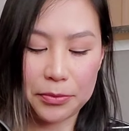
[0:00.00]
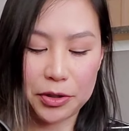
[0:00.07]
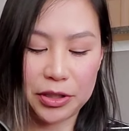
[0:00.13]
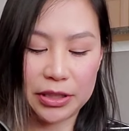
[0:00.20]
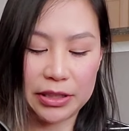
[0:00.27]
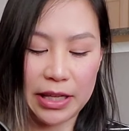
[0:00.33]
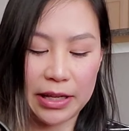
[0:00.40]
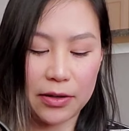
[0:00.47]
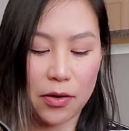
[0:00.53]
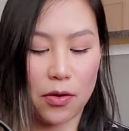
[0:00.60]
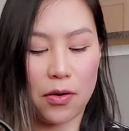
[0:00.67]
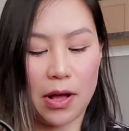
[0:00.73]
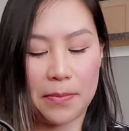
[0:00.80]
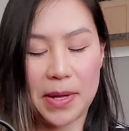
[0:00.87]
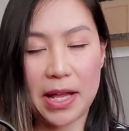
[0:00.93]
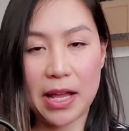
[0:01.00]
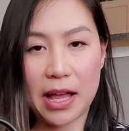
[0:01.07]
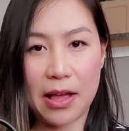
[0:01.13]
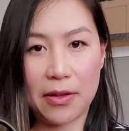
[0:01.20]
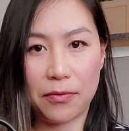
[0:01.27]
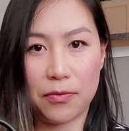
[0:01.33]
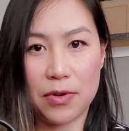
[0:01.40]
She's like, oh, I might
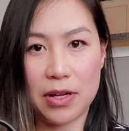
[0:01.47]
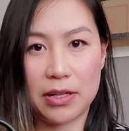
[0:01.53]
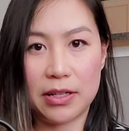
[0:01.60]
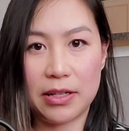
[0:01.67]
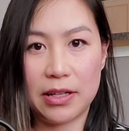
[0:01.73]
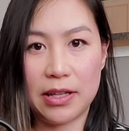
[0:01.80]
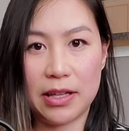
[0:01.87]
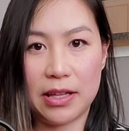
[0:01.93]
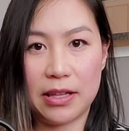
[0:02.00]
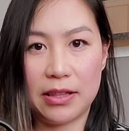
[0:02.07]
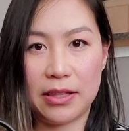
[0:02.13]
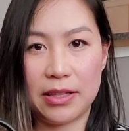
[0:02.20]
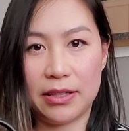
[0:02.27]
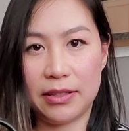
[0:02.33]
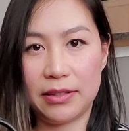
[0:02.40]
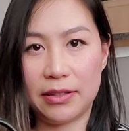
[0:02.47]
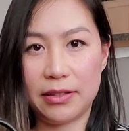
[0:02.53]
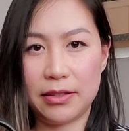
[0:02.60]
have one in this